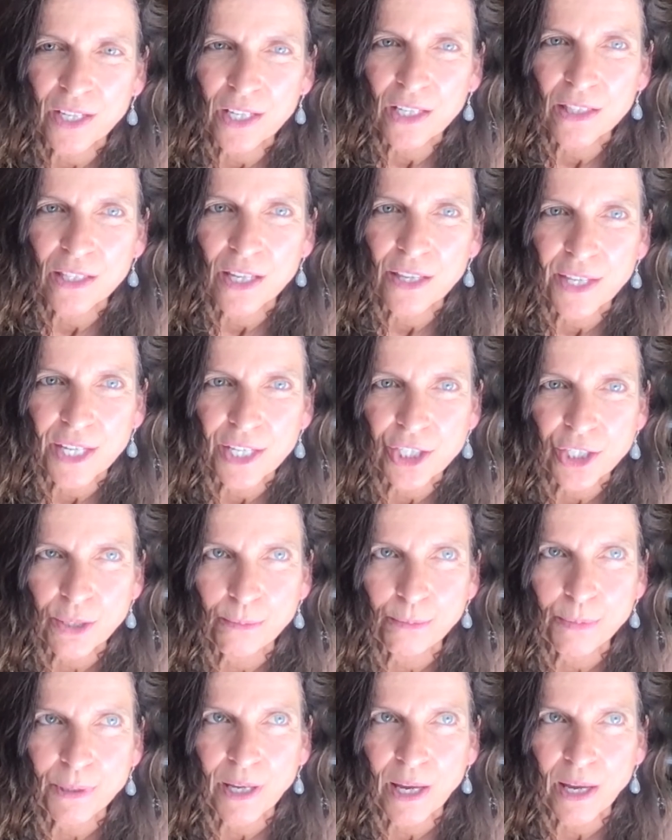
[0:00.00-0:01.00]
thinking that they
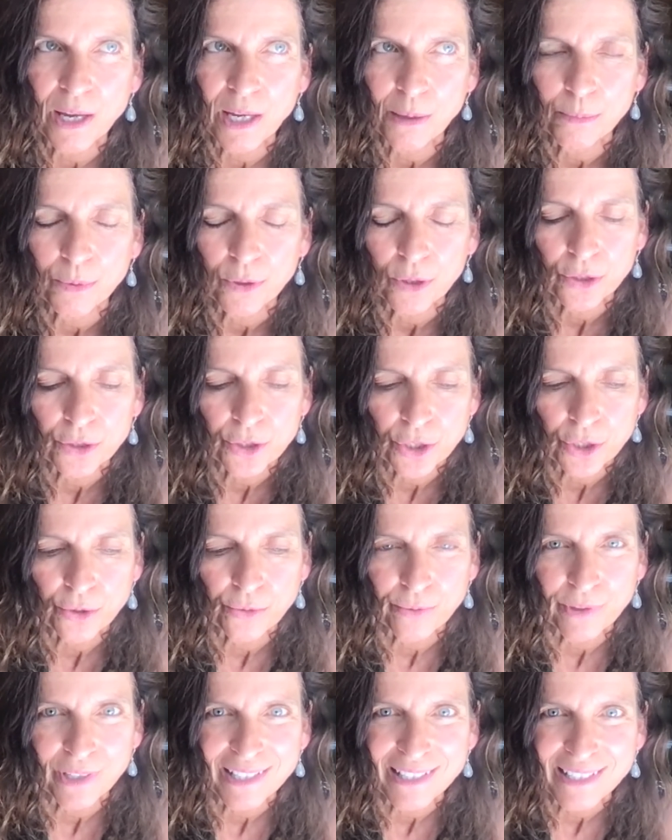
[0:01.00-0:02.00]
should be able to
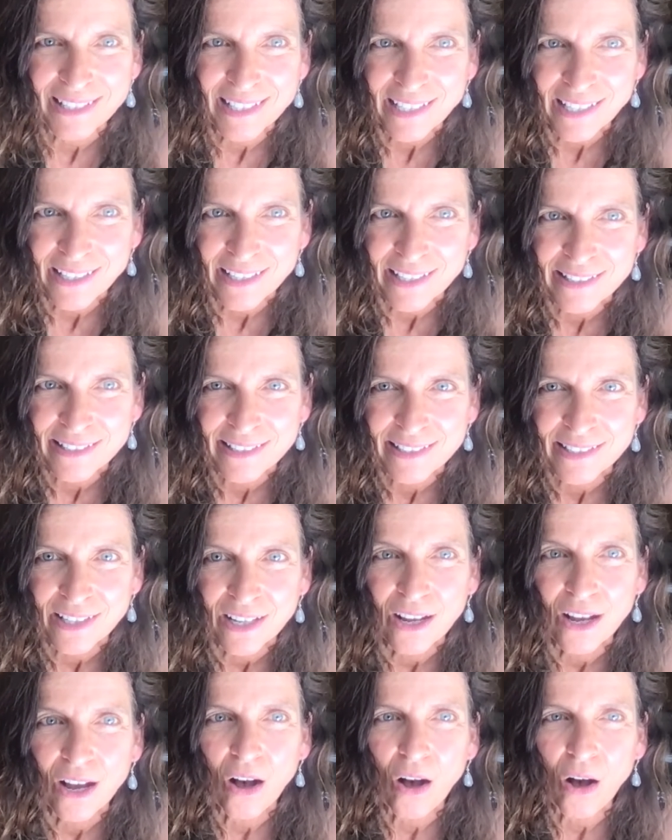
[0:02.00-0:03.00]
resist
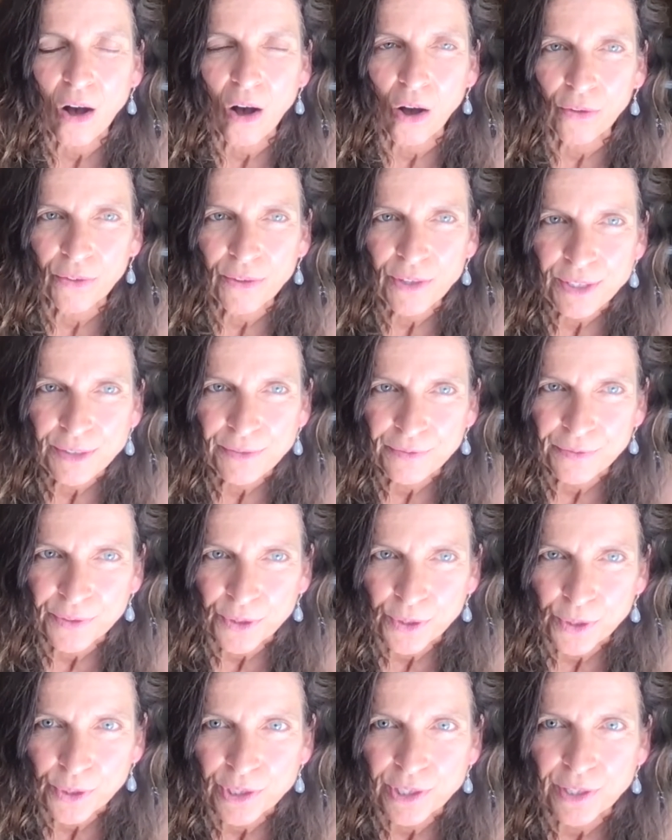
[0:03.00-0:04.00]
all these
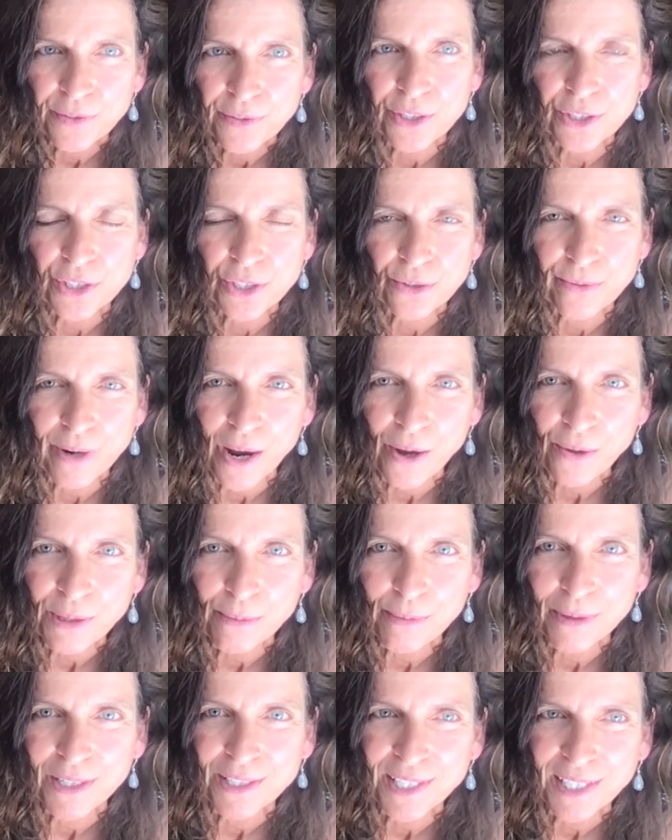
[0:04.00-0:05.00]
foods that surround
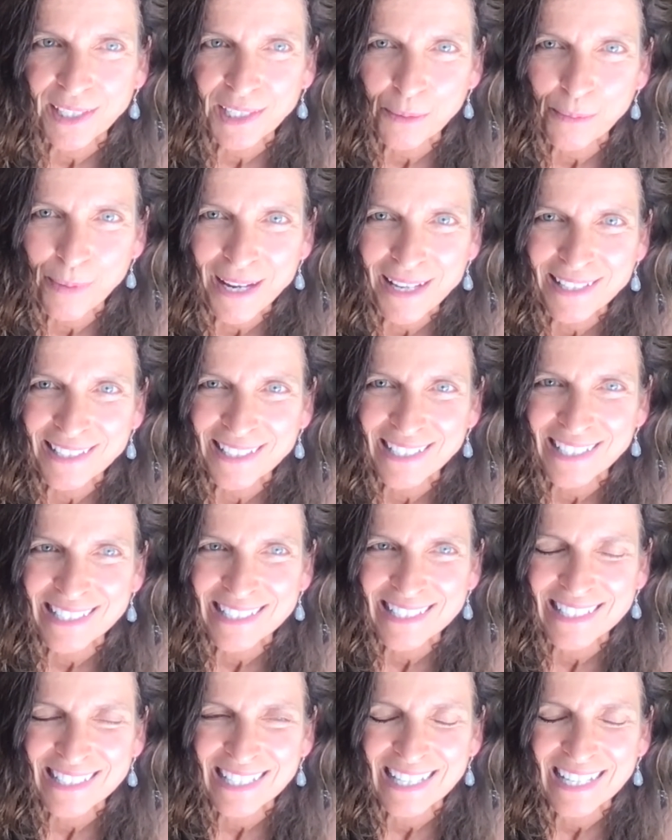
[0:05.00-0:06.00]
them on a daily
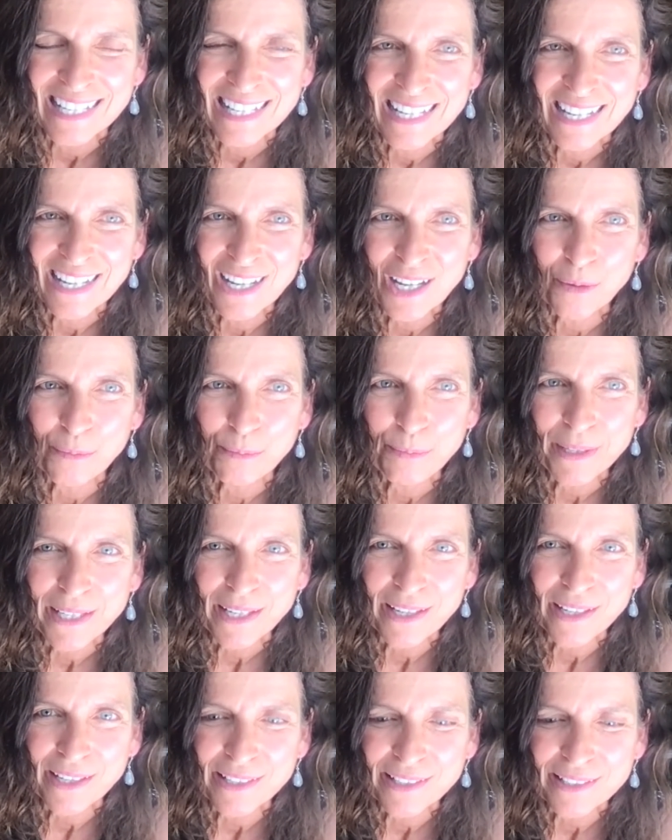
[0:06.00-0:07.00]
basis,
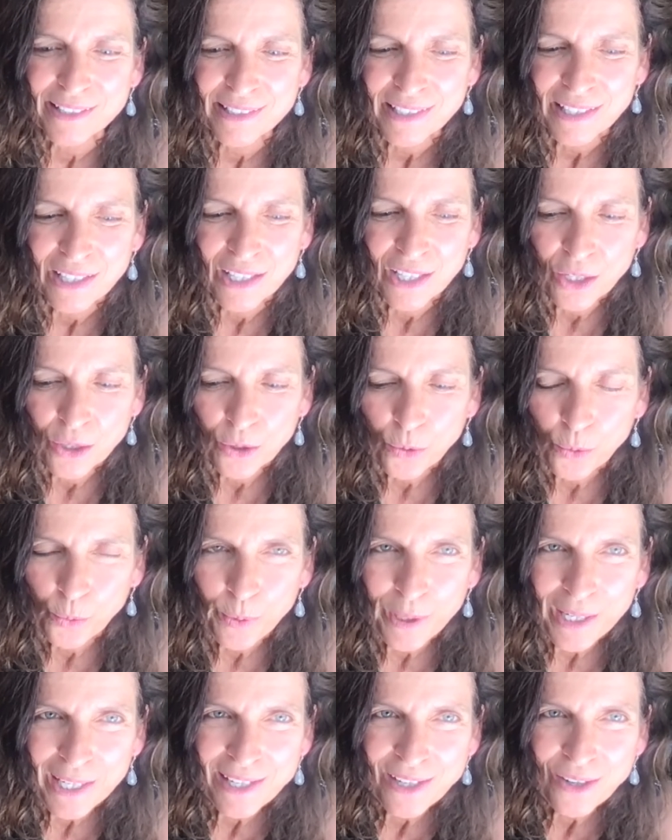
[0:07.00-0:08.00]
because
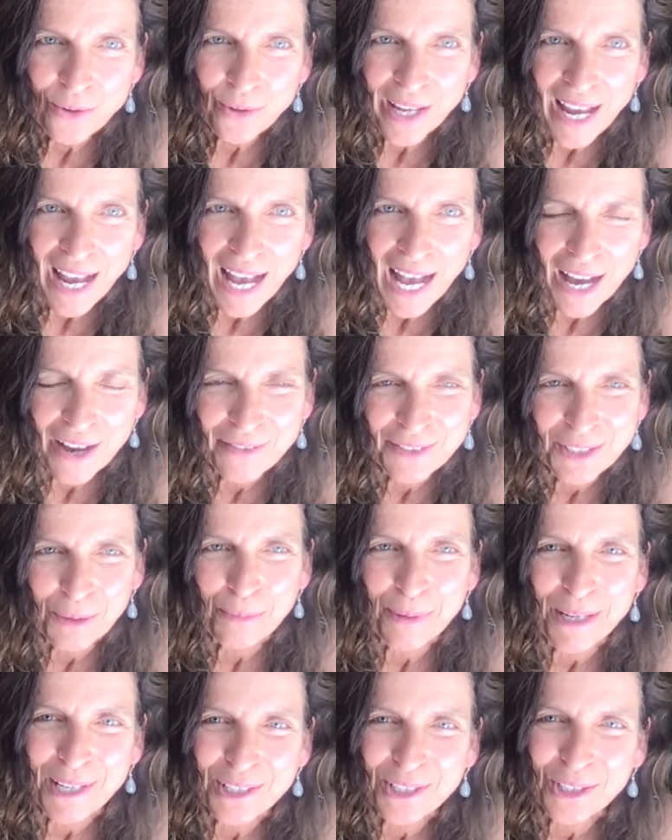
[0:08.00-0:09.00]
we don't have to
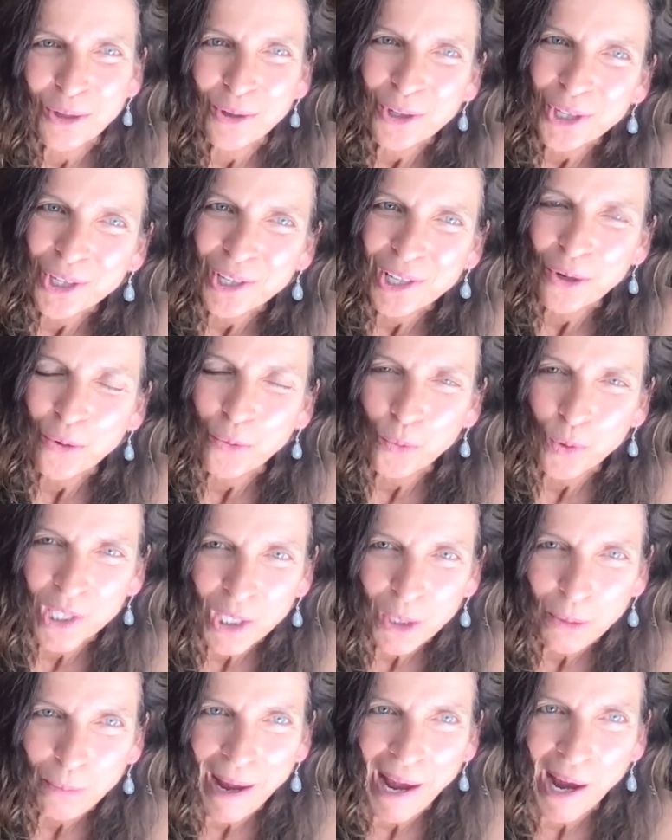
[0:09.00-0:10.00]
be so good at
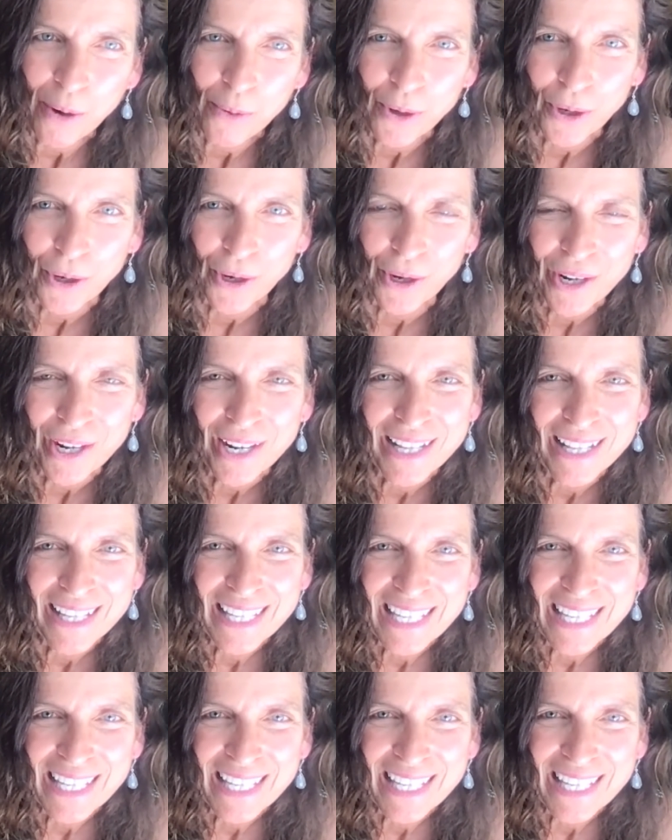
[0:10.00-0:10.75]
willpower